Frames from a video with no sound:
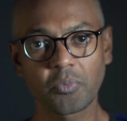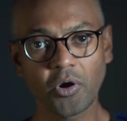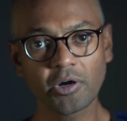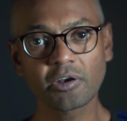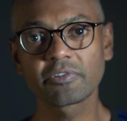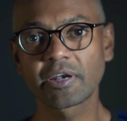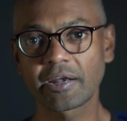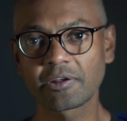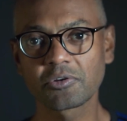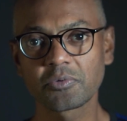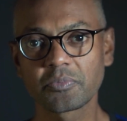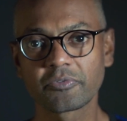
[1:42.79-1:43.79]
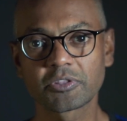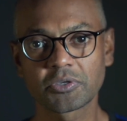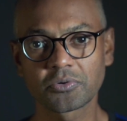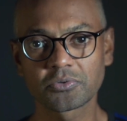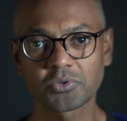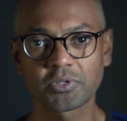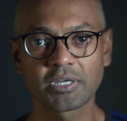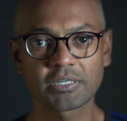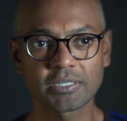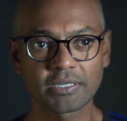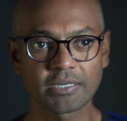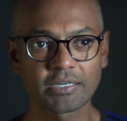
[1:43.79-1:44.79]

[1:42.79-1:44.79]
bottle of the dry lube with you, so that